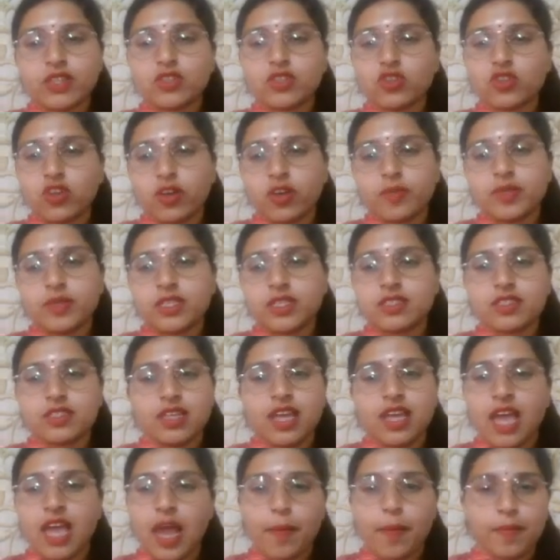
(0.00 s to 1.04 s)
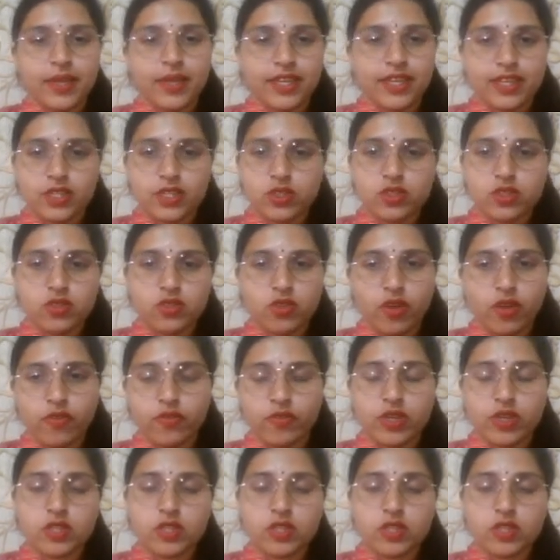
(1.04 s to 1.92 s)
job is the application software.